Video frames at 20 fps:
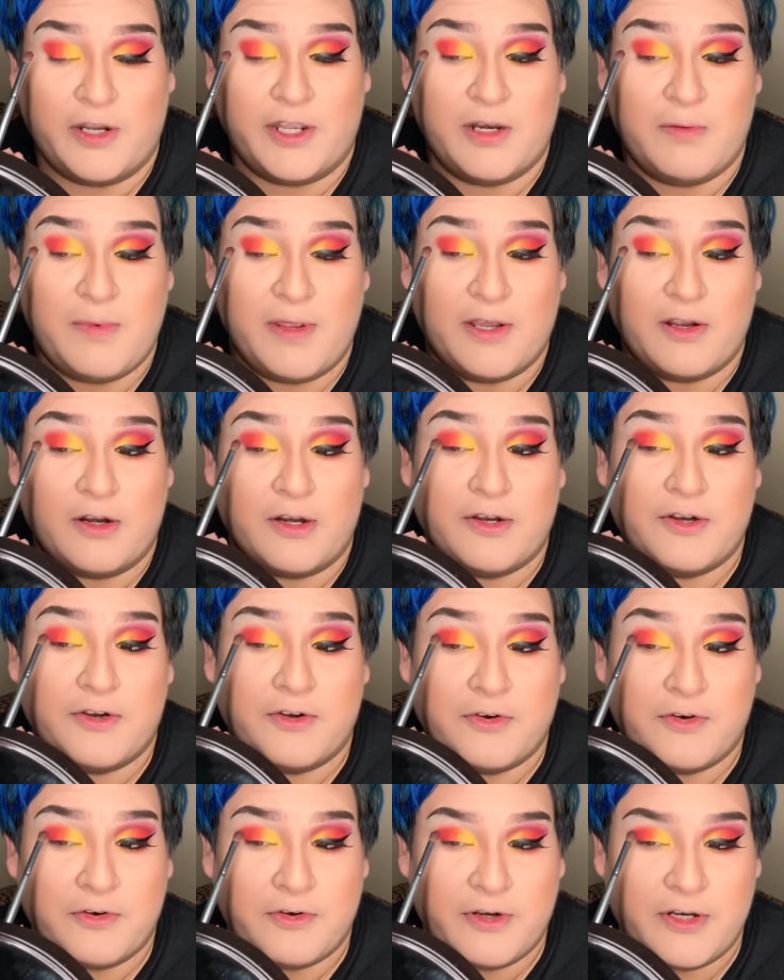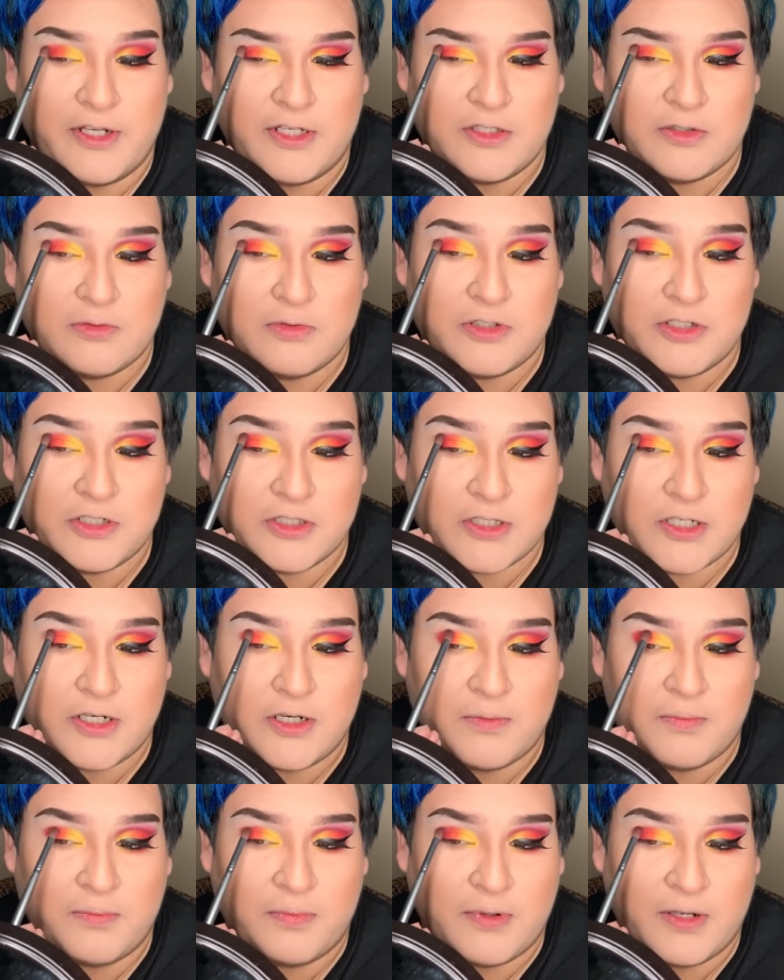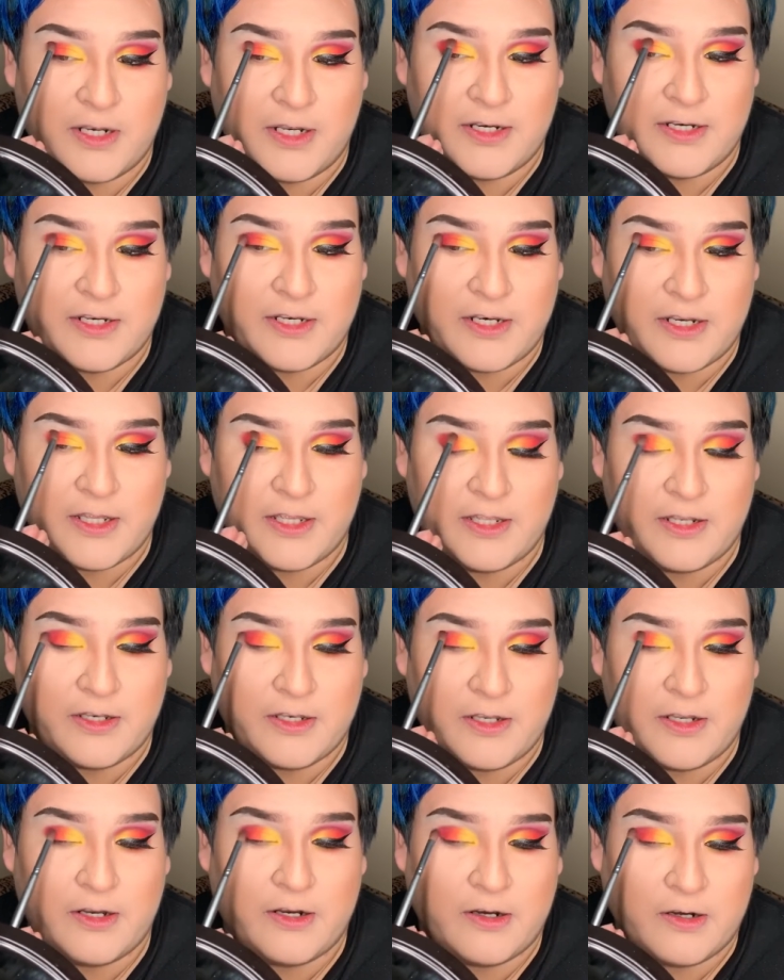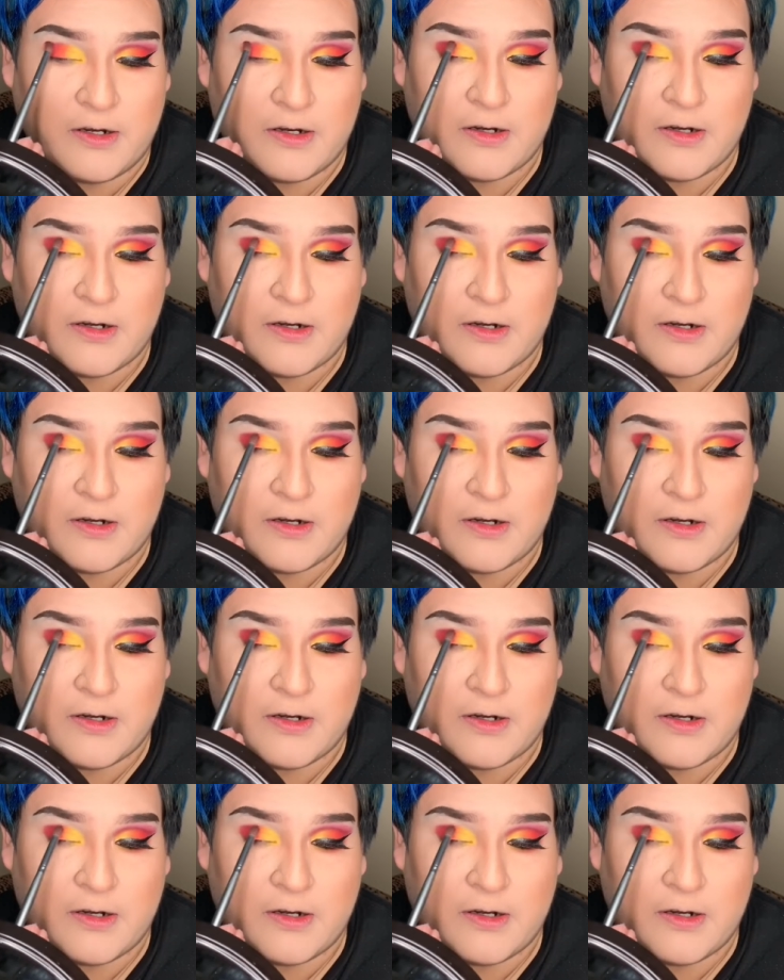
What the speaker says: gonna make our crease. We're just gonna blend it in there.